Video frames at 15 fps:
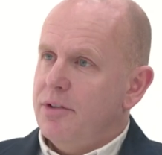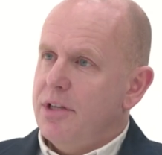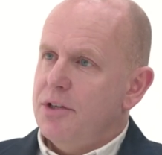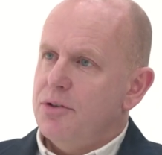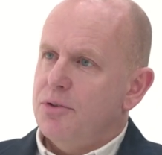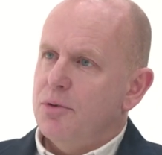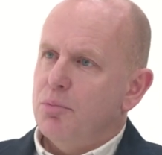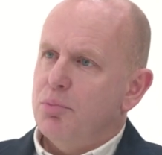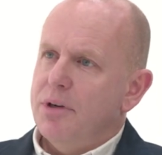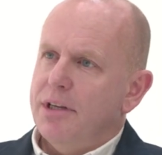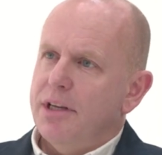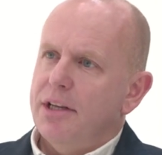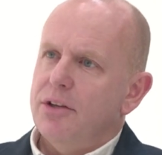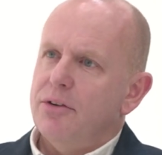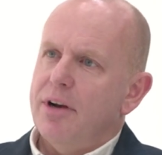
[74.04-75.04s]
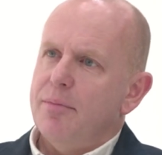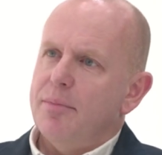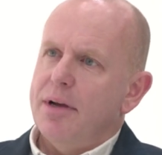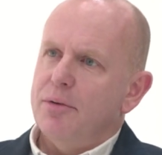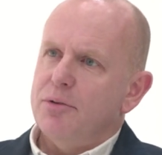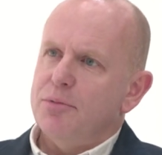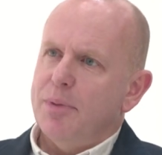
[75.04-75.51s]
a digital print and direct
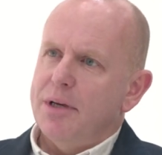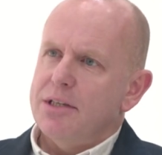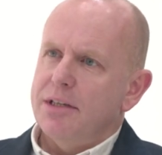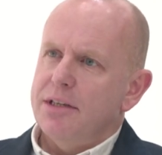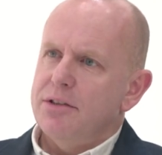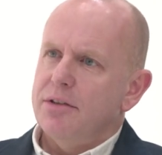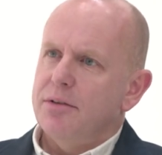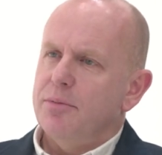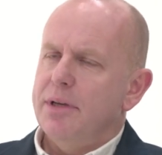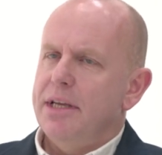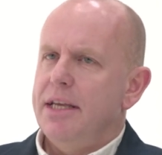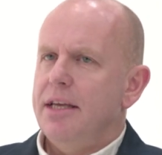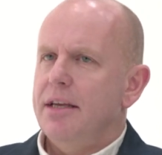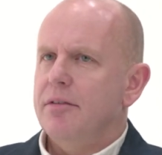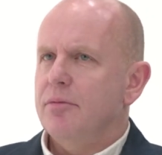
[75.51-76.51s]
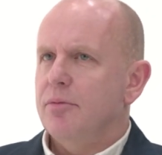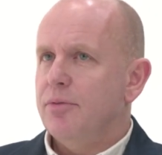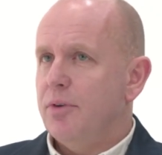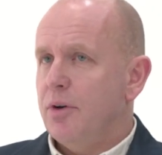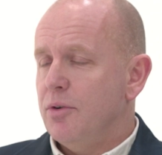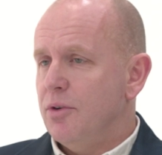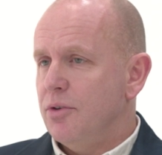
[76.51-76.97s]
mail specialist. We
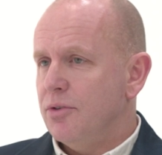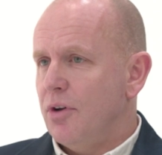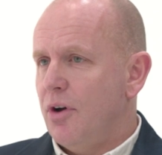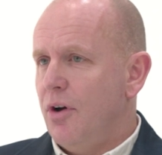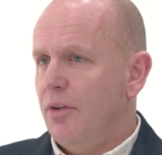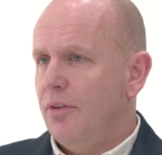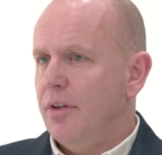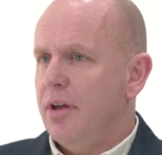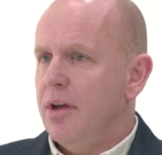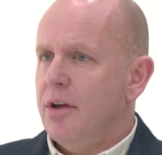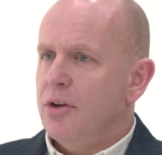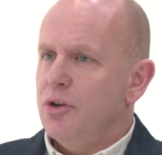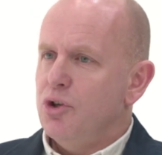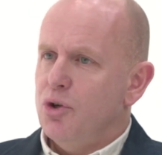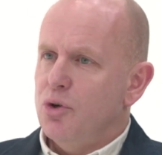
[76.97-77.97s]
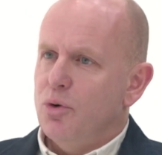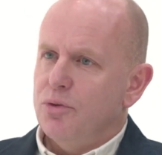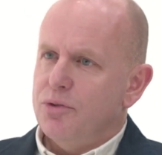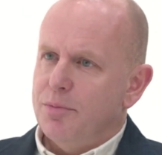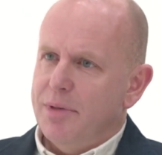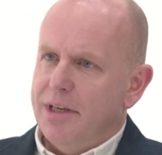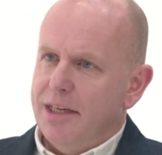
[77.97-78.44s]
focus on
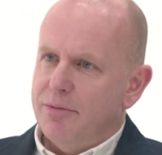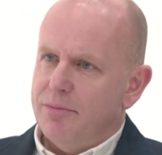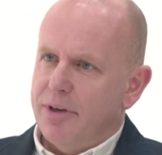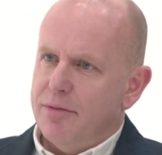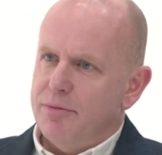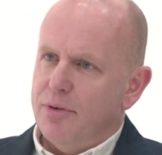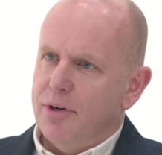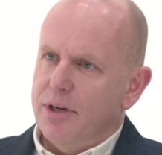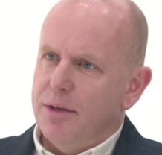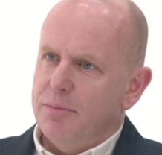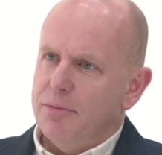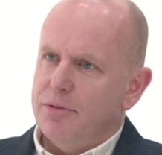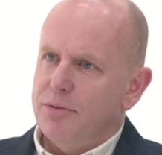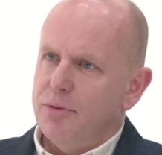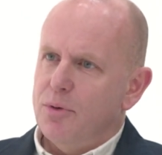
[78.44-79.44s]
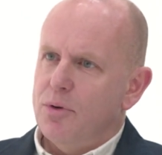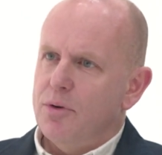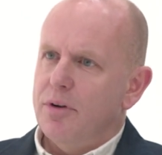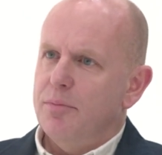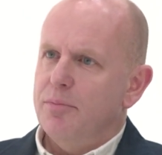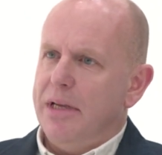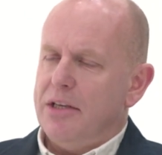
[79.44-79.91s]
short to medium run volumes
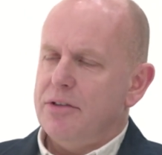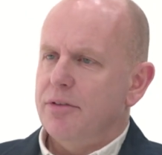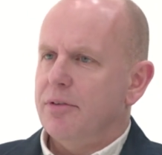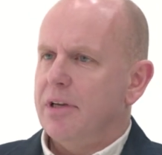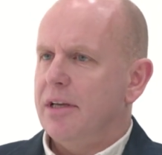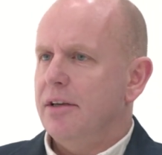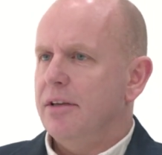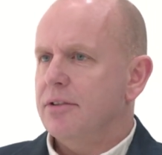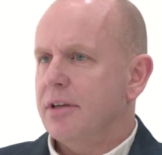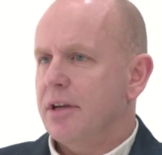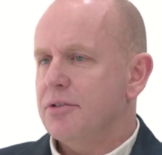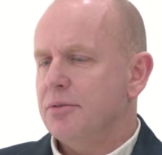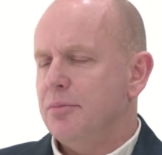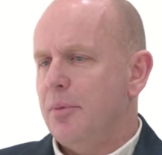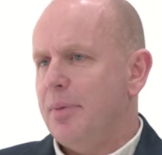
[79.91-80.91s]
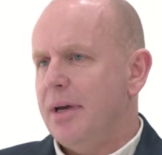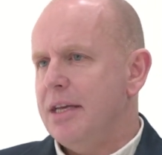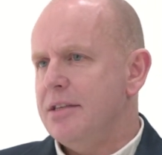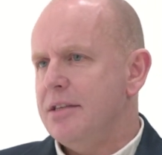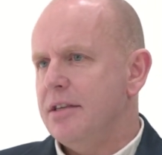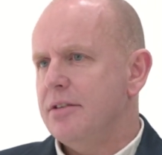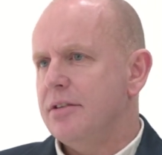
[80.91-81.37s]
for a mix of customer
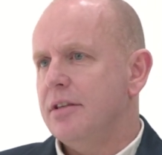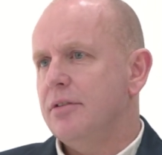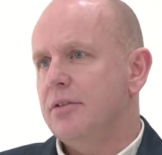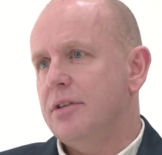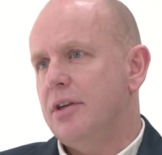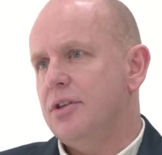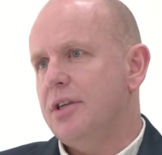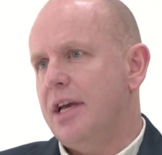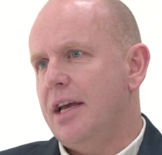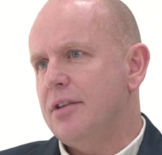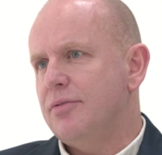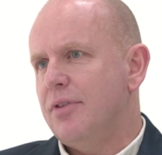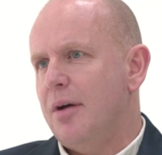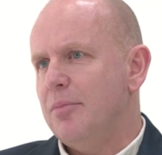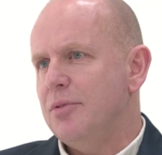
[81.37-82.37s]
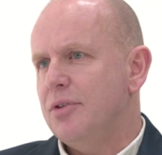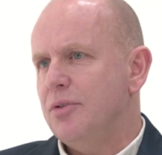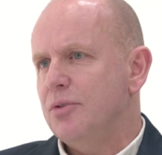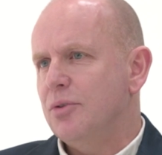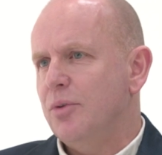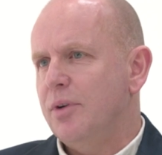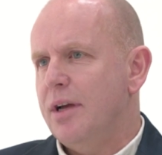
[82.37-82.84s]
bases such as
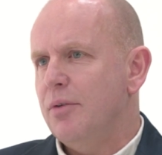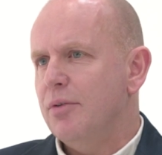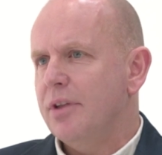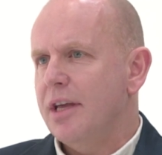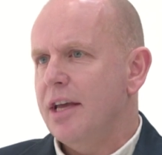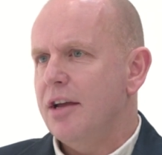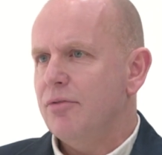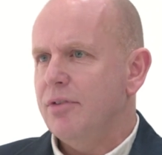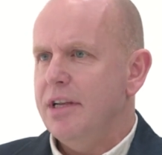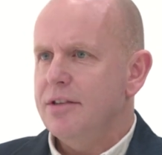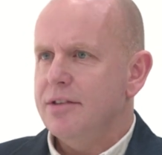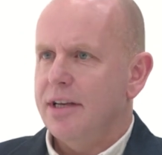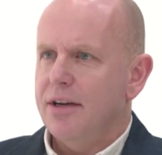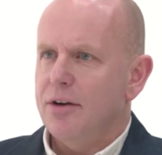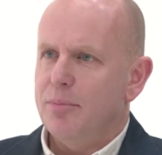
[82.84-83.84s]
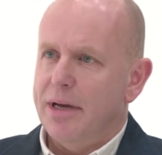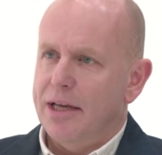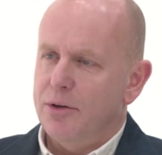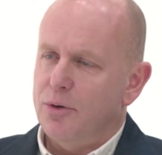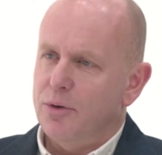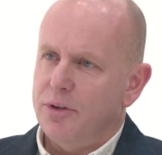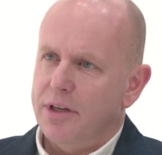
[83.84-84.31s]
pharmaceutical and healthcare, retail,
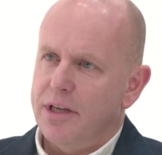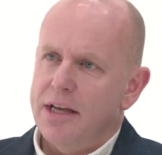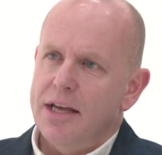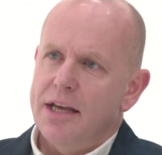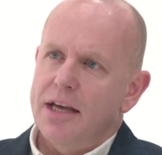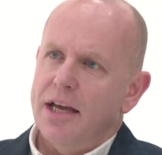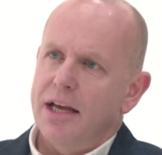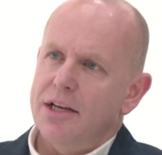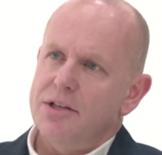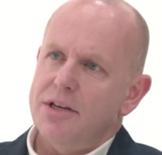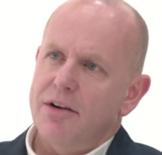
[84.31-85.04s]
mail order and